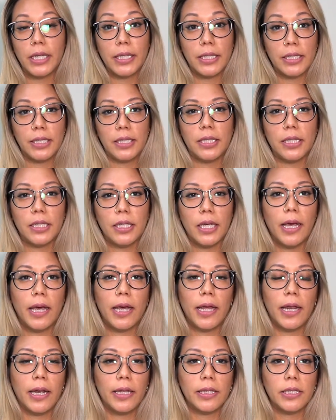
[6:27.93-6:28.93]
see it
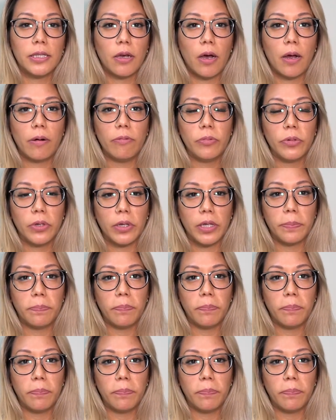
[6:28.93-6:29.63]
and it's not really